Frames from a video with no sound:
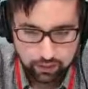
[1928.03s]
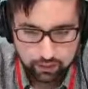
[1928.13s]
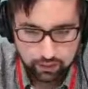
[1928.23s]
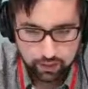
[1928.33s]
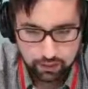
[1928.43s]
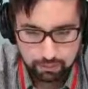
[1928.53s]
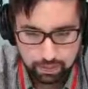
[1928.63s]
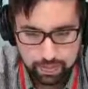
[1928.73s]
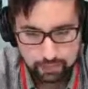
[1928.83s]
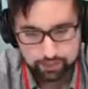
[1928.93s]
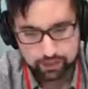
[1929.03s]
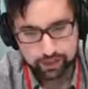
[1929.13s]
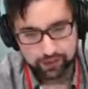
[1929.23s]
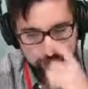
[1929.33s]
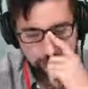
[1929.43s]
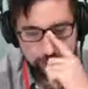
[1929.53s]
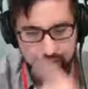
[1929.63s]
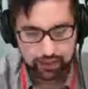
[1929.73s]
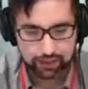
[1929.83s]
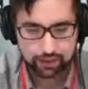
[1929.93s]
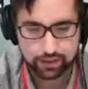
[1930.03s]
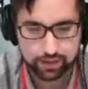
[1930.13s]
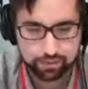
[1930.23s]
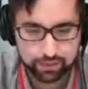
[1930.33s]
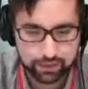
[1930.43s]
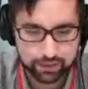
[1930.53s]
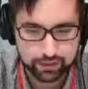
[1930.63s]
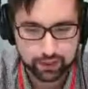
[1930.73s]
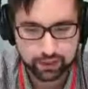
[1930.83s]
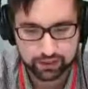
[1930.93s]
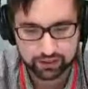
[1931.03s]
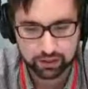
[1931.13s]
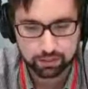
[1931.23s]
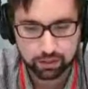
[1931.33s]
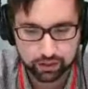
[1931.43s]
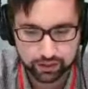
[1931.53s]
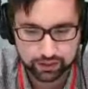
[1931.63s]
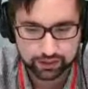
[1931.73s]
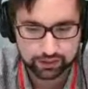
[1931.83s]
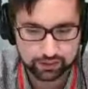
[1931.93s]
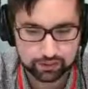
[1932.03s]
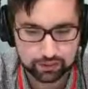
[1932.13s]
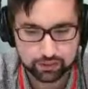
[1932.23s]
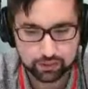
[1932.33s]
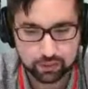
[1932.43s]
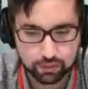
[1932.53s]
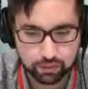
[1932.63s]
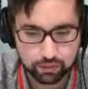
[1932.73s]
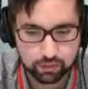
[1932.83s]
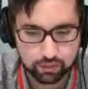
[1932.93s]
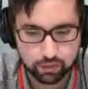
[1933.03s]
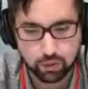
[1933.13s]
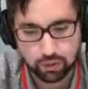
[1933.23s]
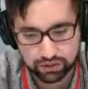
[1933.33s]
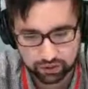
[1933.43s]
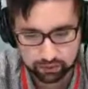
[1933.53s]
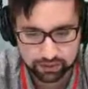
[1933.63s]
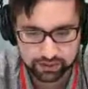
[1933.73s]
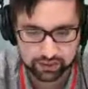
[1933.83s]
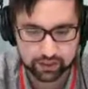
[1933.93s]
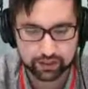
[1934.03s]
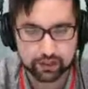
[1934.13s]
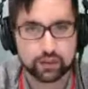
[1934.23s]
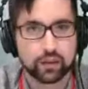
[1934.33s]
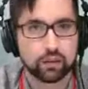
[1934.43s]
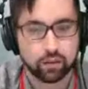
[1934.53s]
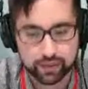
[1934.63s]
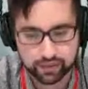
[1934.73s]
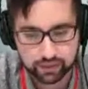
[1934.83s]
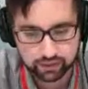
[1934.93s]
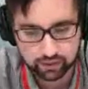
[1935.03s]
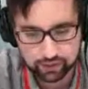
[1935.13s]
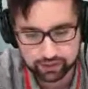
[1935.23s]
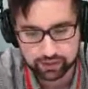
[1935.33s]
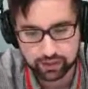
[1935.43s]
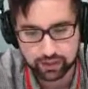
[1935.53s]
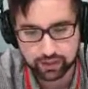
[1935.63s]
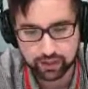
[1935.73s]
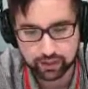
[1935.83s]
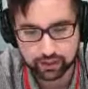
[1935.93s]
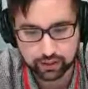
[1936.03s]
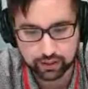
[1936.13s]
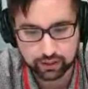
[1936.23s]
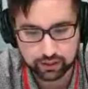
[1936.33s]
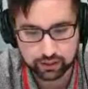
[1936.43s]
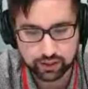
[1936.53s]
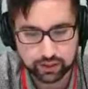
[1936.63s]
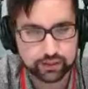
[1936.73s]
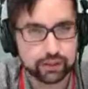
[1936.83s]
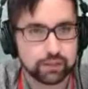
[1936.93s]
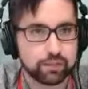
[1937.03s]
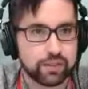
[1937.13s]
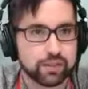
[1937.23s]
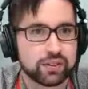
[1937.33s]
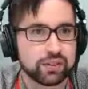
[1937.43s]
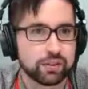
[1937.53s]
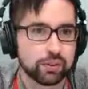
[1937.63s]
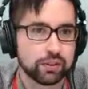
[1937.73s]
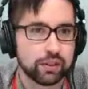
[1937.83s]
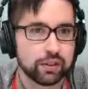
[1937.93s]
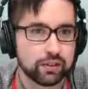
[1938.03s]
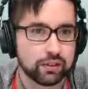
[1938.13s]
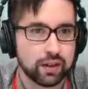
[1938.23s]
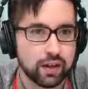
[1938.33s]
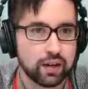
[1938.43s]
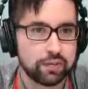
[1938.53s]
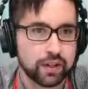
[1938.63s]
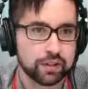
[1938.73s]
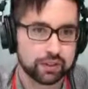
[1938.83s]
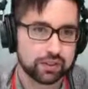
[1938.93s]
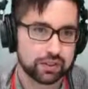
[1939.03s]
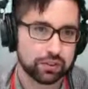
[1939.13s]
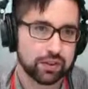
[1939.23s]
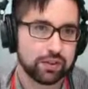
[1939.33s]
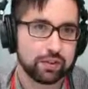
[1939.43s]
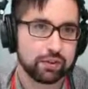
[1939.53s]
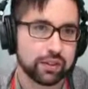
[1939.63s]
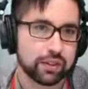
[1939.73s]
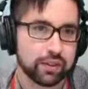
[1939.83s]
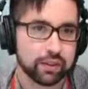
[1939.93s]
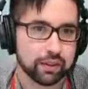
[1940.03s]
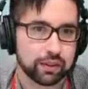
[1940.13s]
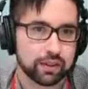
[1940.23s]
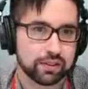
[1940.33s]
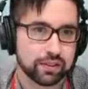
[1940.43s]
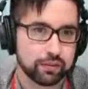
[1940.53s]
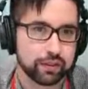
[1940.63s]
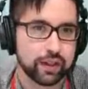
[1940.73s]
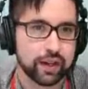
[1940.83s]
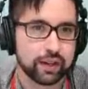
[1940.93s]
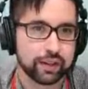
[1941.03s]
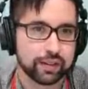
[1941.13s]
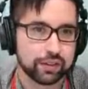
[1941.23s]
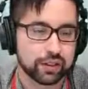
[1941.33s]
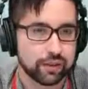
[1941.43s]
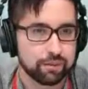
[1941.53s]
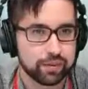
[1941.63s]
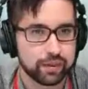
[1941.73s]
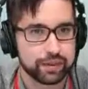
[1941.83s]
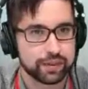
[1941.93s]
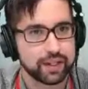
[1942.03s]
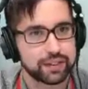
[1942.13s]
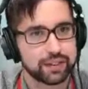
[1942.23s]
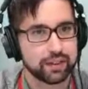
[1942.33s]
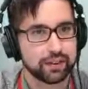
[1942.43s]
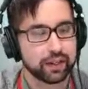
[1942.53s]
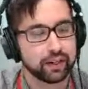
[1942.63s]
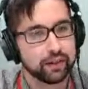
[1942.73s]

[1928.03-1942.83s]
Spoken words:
So I'm going to kind of summarize. Well, we'll summarize together kind of what we talked about today. I think this is I found this story to be really compelling because it really highlights, again, the idea that